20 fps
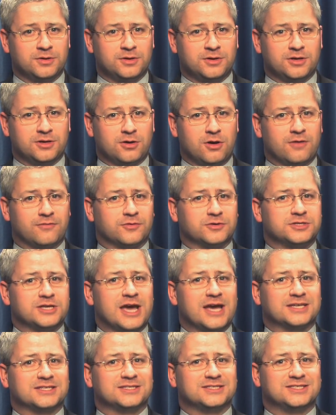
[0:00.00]
and offer
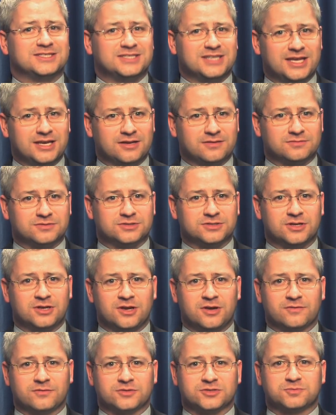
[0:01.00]
tax incentives
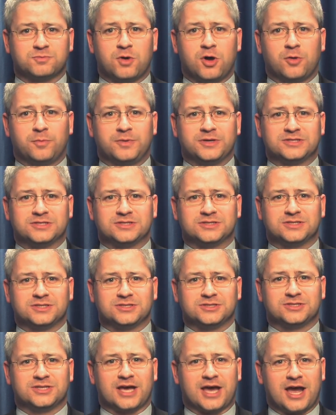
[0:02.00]
for small
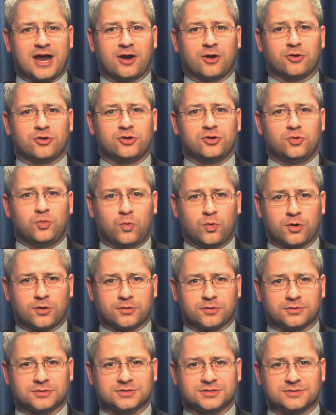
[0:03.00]
businesses to hire new
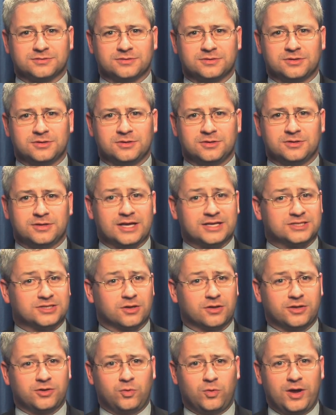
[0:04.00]
workers. That's the
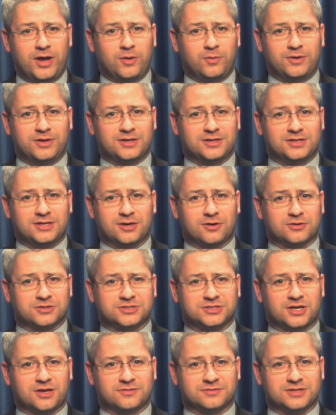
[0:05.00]
only way we can dig
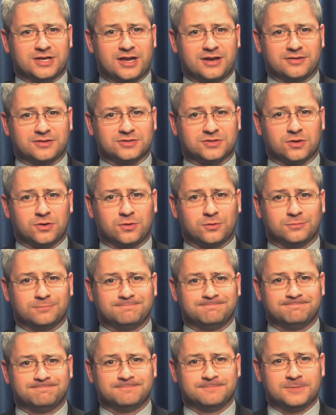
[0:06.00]
ourselves out of this hole.
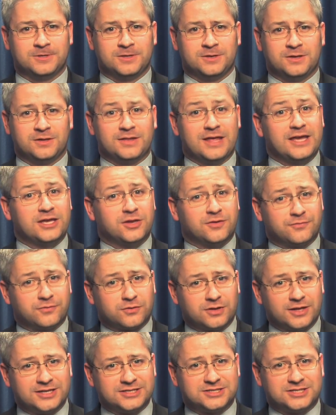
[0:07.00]
Thank you for
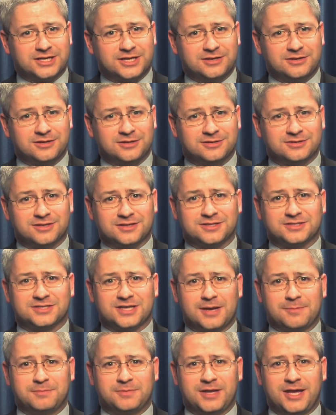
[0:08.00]
listening to this
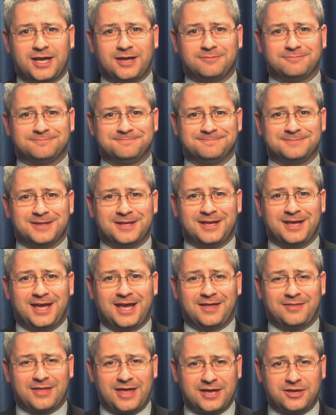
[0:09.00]
update,
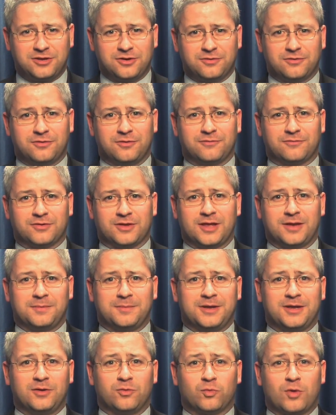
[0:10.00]
and thank you for letting
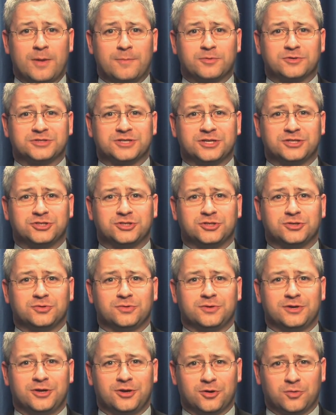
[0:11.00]
me represent
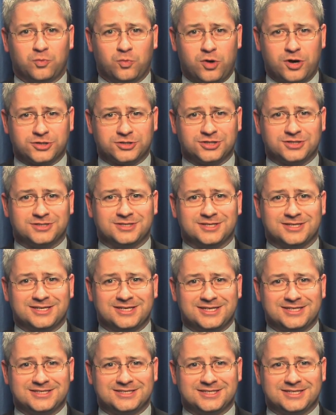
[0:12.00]
you here in Washington,
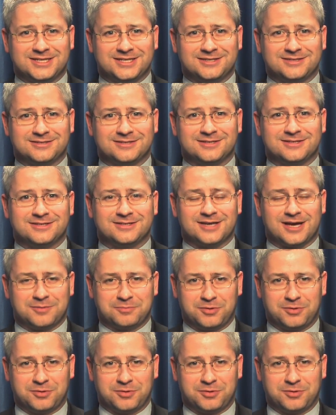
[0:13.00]
D.C. God